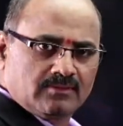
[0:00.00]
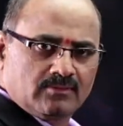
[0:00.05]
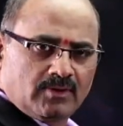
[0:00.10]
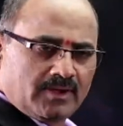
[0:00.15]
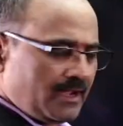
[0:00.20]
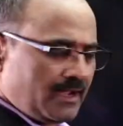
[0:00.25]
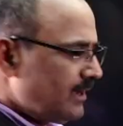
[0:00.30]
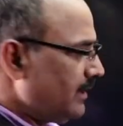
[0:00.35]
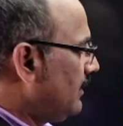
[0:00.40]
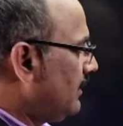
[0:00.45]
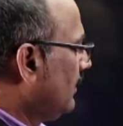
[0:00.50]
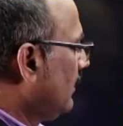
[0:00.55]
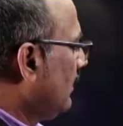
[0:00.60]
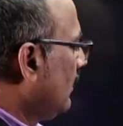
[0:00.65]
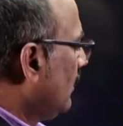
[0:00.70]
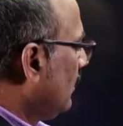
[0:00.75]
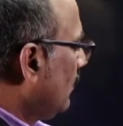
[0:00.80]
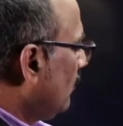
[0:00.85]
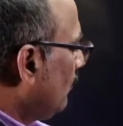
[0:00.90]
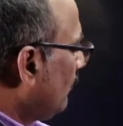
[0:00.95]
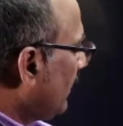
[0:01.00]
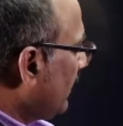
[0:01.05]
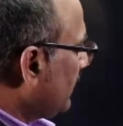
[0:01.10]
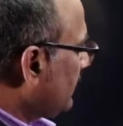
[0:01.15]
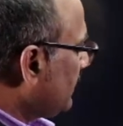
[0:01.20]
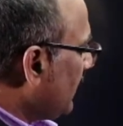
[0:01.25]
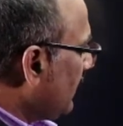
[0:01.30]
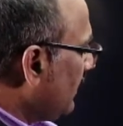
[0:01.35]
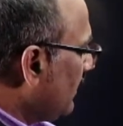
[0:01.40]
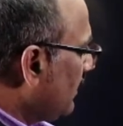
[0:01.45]
Okay. What
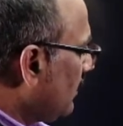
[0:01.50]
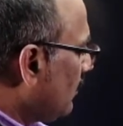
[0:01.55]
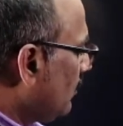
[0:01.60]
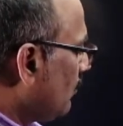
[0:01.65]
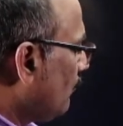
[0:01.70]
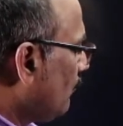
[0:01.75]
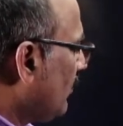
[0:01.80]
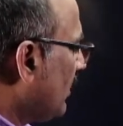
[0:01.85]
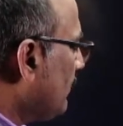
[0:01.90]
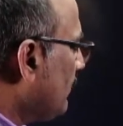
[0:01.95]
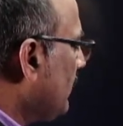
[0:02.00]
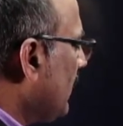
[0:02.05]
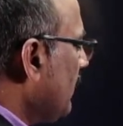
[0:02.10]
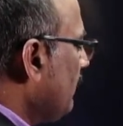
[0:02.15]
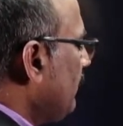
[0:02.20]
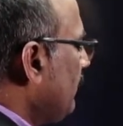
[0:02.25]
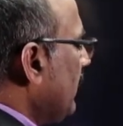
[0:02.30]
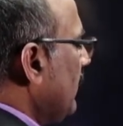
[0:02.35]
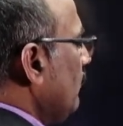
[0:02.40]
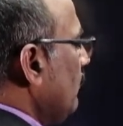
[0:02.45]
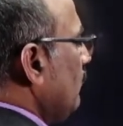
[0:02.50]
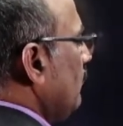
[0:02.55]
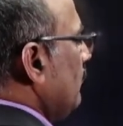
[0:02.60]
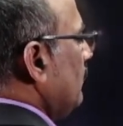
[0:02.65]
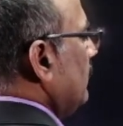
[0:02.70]
is the 1 by 5?